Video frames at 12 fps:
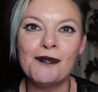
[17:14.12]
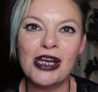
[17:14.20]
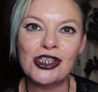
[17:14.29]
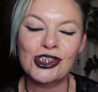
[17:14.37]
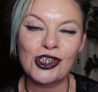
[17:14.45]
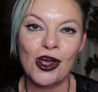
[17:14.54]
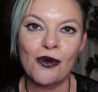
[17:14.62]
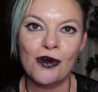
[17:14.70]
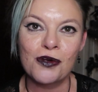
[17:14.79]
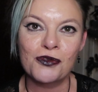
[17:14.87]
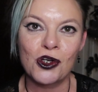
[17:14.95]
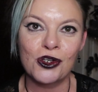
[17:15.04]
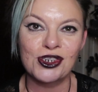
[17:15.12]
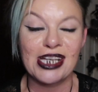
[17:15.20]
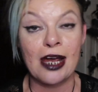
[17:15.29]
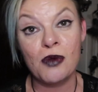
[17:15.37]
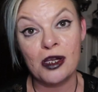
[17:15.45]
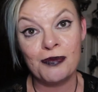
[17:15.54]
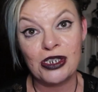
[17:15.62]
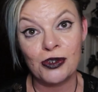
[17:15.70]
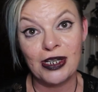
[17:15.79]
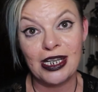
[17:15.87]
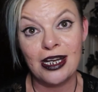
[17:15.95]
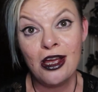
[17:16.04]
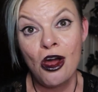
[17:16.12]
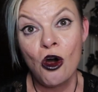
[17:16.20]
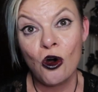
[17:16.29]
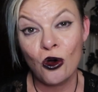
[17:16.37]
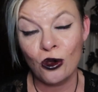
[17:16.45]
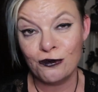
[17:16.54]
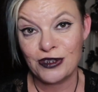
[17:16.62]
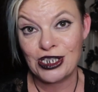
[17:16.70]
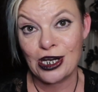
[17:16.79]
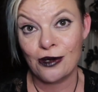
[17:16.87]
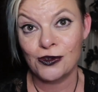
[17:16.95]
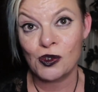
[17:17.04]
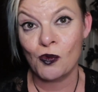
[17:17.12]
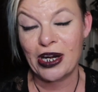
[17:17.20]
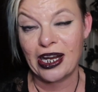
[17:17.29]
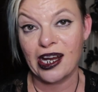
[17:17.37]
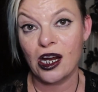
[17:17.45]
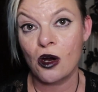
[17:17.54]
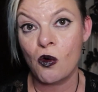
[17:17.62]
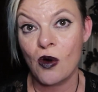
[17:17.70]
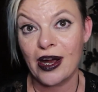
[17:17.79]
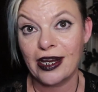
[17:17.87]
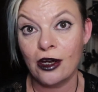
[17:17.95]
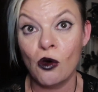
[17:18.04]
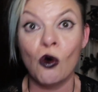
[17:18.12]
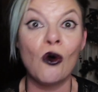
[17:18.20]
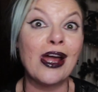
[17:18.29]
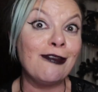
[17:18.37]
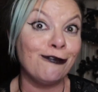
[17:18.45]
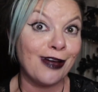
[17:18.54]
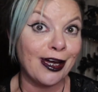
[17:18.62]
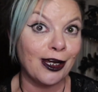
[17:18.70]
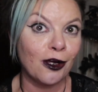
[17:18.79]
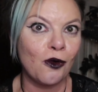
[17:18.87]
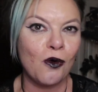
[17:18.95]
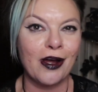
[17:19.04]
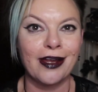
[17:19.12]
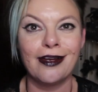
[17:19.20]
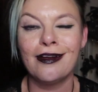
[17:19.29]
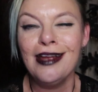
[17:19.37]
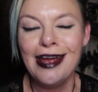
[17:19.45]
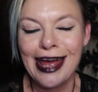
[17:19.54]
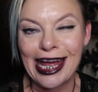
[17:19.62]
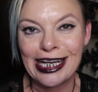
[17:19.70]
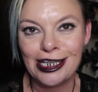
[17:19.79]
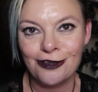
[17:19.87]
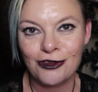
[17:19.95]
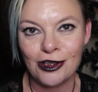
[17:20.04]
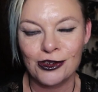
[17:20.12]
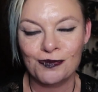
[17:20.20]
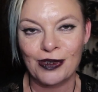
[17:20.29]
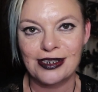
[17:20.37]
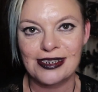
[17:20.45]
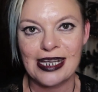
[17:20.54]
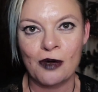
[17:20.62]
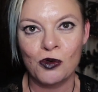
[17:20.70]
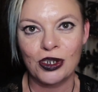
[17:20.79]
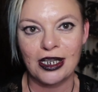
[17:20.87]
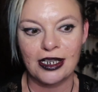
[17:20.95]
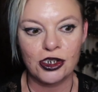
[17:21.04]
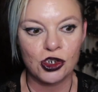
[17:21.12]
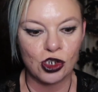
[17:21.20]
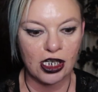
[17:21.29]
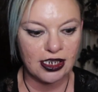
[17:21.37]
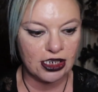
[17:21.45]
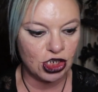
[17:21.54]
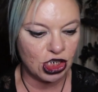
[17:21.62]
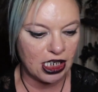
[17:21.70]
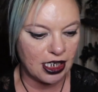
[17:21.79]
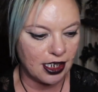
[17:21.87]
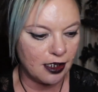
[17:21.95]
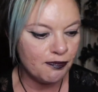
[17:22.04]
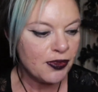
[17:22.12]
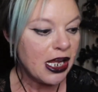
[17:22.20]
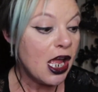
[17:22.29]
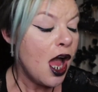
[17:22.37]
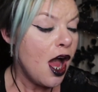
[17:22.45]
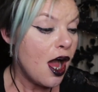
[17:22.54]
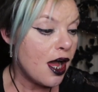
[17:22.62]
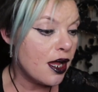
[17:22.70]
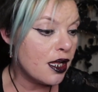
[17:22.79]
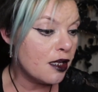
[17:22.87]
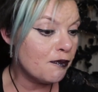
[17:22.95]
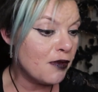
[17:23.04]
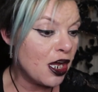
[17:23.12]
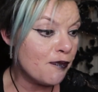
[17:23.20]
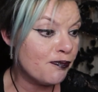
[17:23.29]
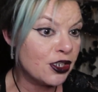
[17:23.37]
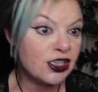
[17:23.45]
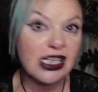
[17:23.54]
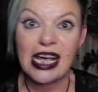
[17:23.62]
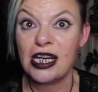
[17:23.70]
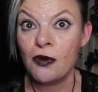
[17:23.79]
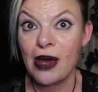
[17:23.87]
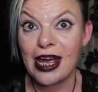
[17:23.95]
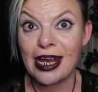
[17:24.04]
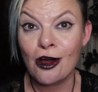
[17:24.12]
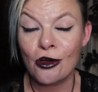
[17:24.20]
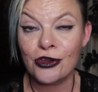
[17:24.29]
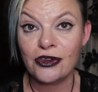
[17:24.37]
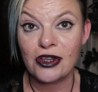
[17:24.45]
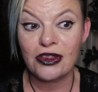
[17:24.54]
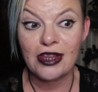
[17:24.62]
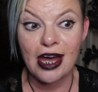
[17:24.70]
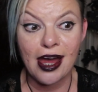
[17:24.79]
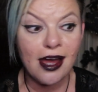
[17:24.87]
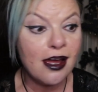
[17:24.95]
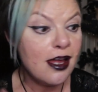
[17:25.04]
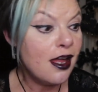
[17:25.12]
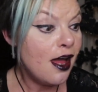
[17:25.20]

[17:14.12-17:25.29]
So of course I will be doing haul videos when I acquire, or if I acquire, any of those brands that I would like to try this year. But anyway, other than that,